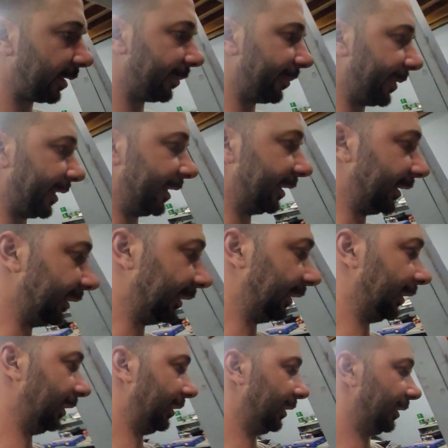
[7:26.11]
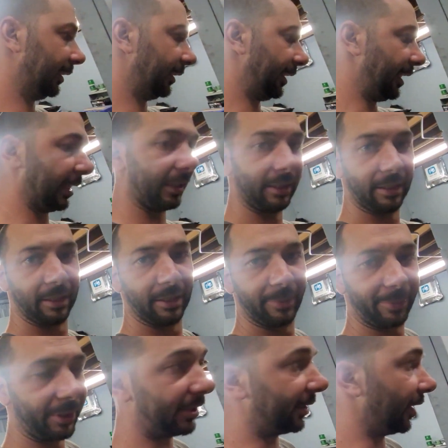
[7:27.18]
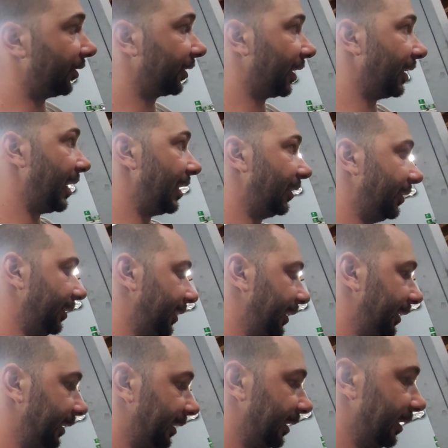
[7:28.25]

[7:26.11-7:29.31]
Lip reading: But yeah, pretty stoked on that little thing.